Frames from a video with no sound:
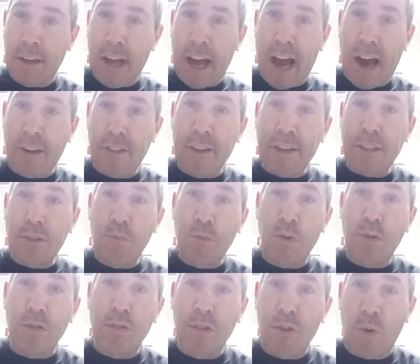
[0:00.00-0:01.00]
how this
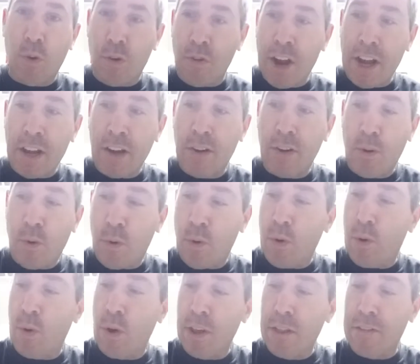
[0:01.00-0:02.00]

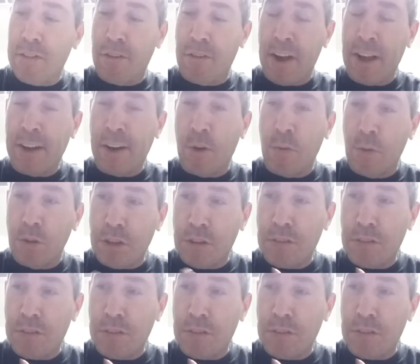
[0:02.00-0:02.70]
oil of oregano will